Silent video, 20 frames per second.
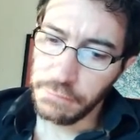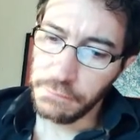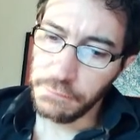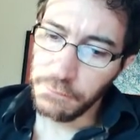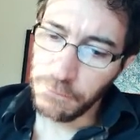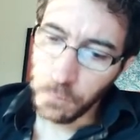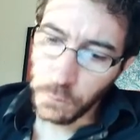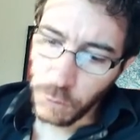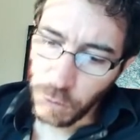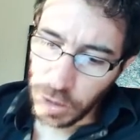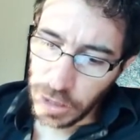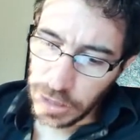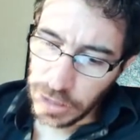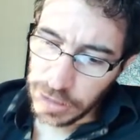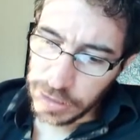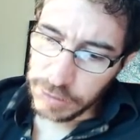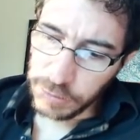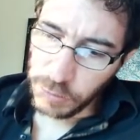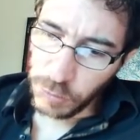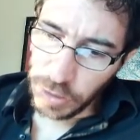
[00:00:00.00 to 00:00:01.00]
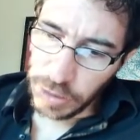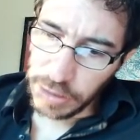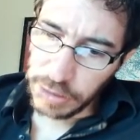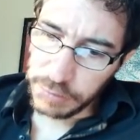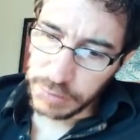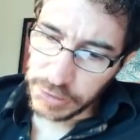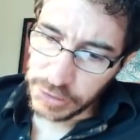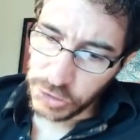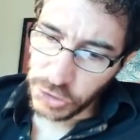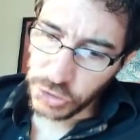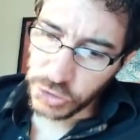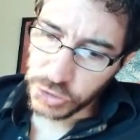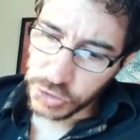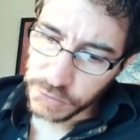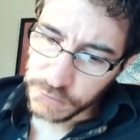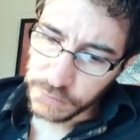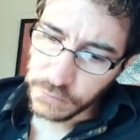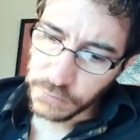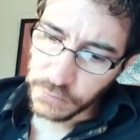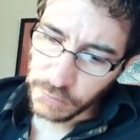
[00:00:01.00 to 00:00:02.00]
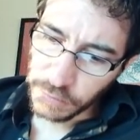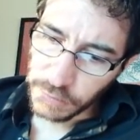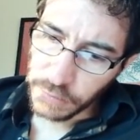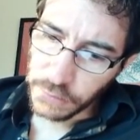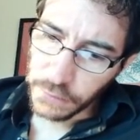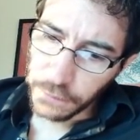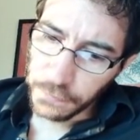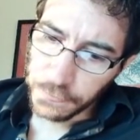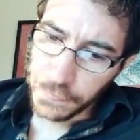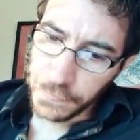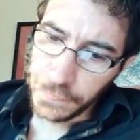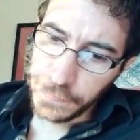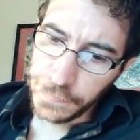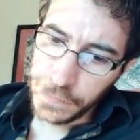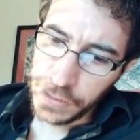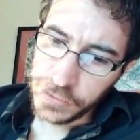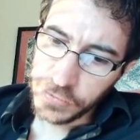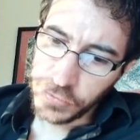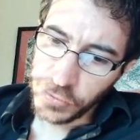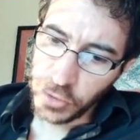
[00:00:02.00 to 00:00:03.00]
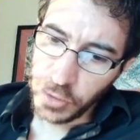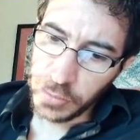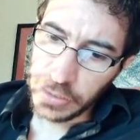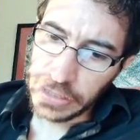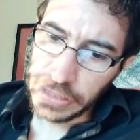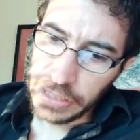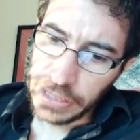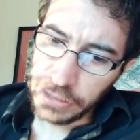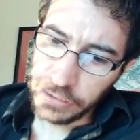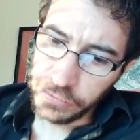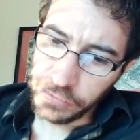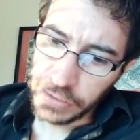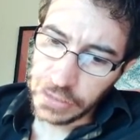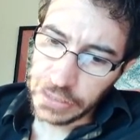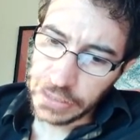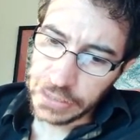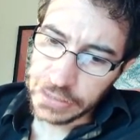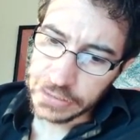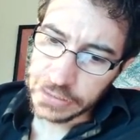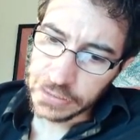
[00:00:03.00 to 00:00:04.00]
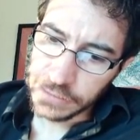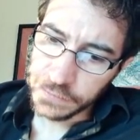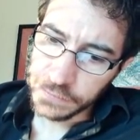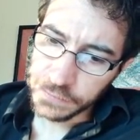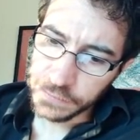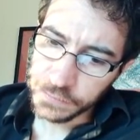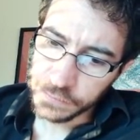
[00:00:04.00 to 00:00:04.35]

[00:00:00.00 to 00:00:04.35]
Why? Well, because this formula alpha has